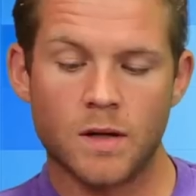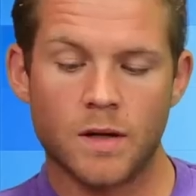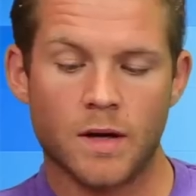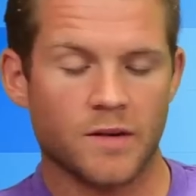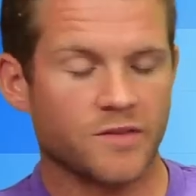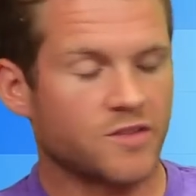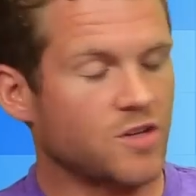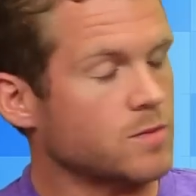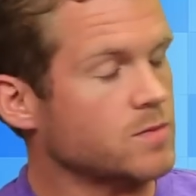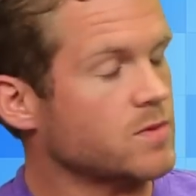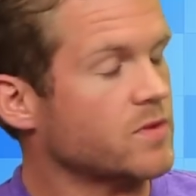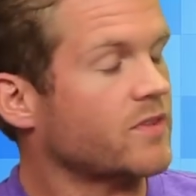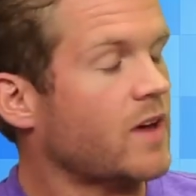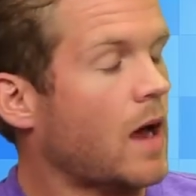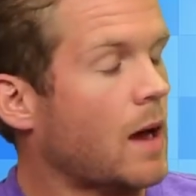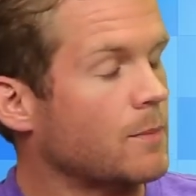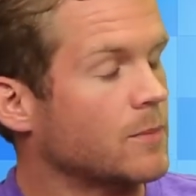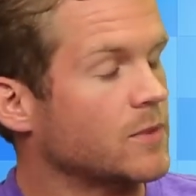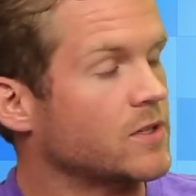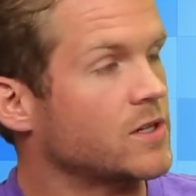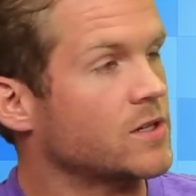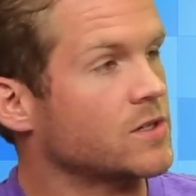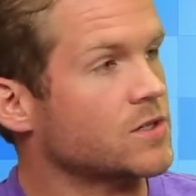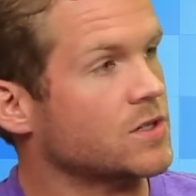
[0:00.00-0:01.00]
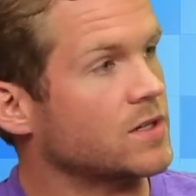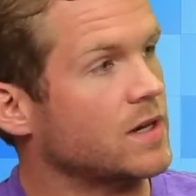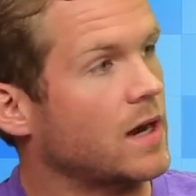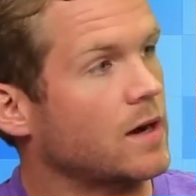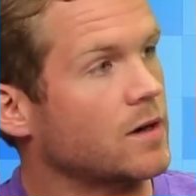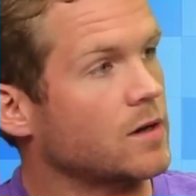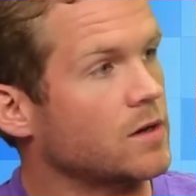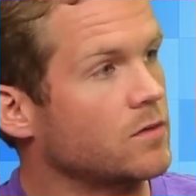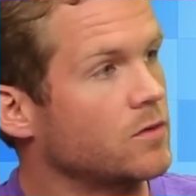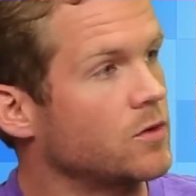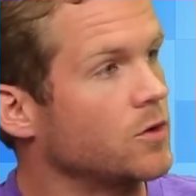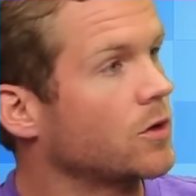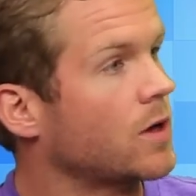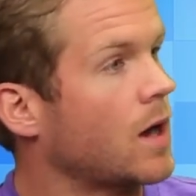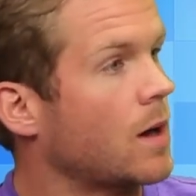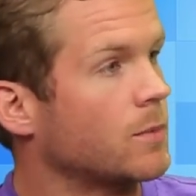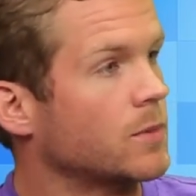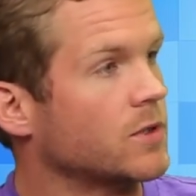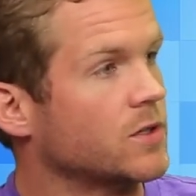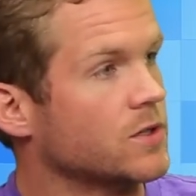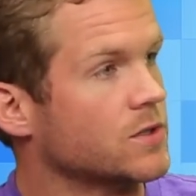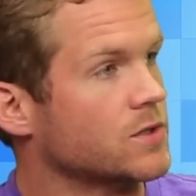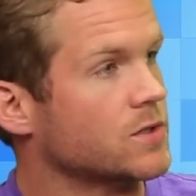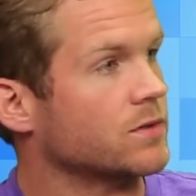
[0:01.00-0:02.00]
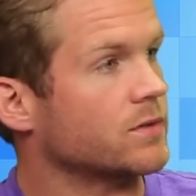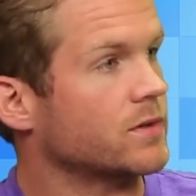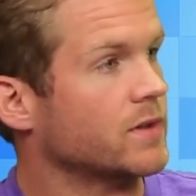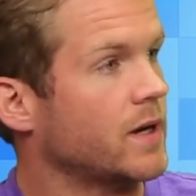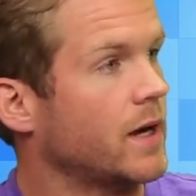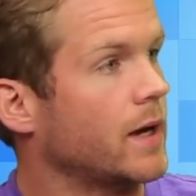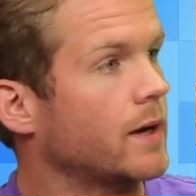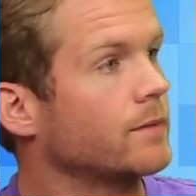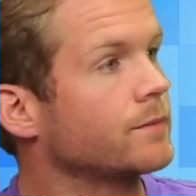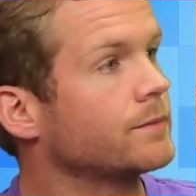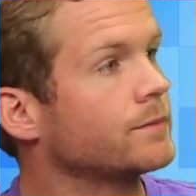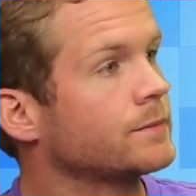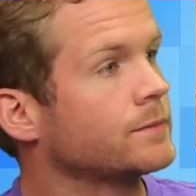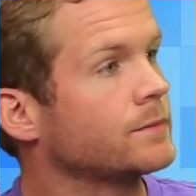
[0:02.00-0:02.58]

In terms of competition, how do you view competition today?